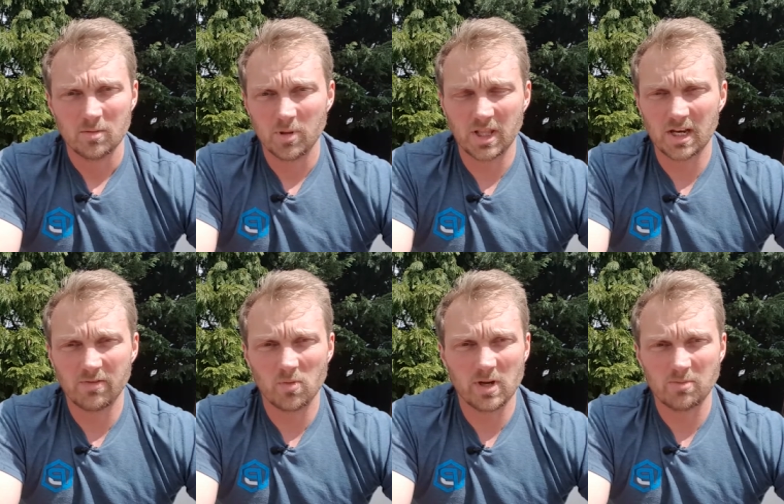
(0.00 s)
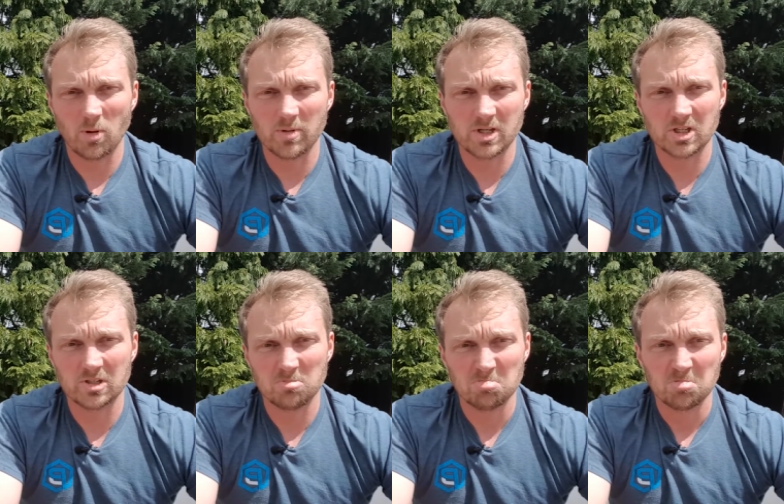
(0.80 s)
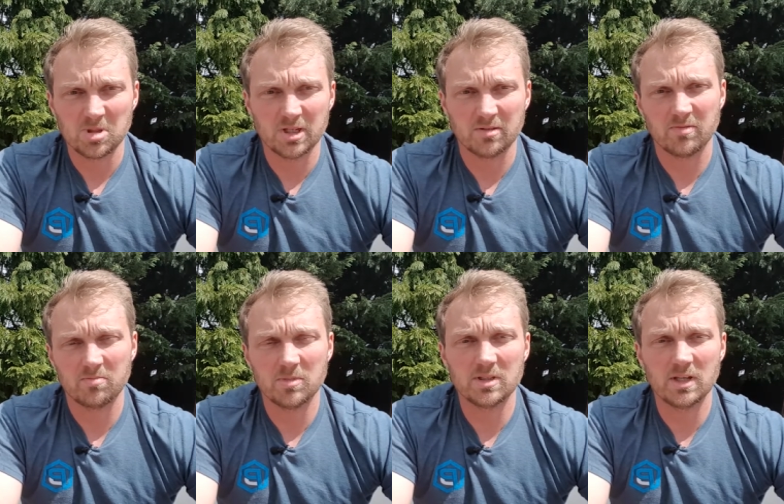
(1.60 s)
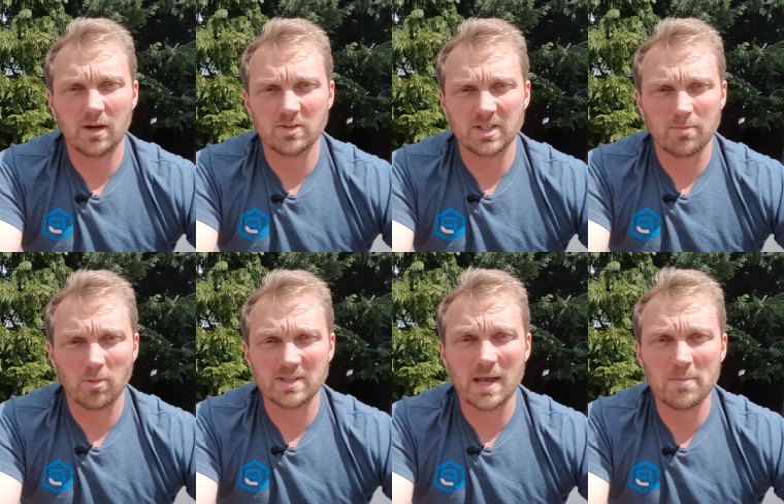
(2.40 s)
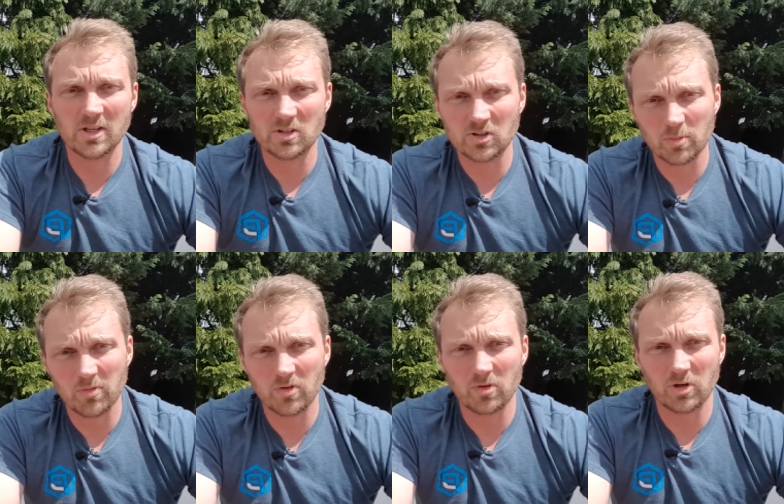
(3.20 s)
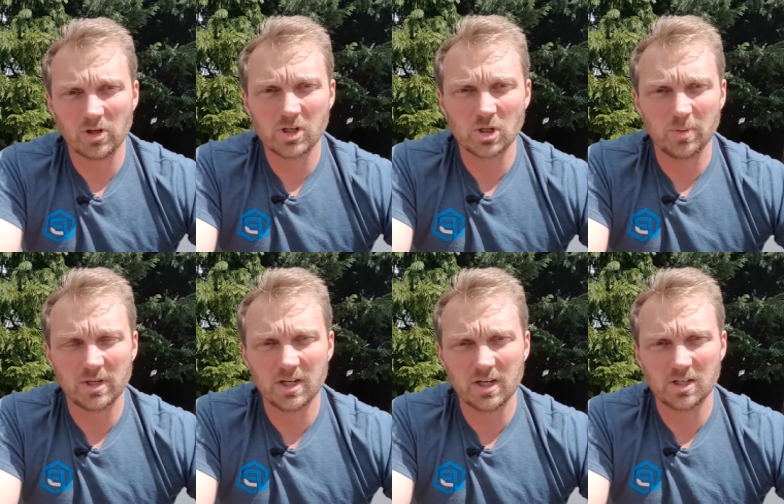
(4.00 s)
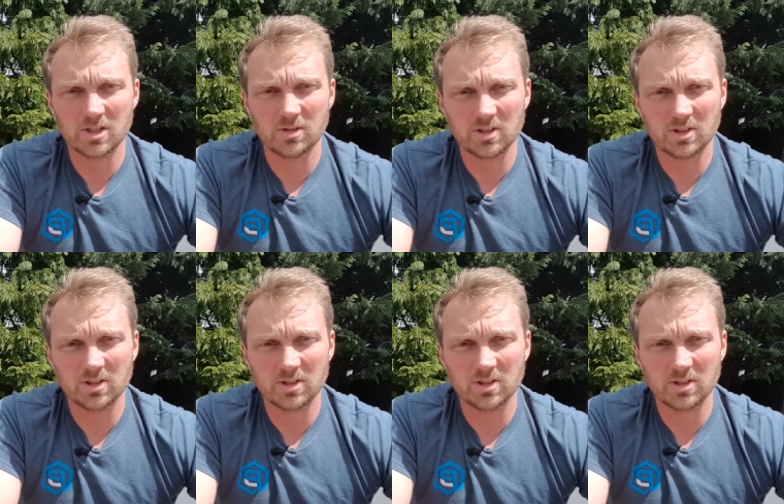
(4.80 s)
But then every week, probably just, you know, I would say probably 10 minutes on top of your online shopping that you're going to do.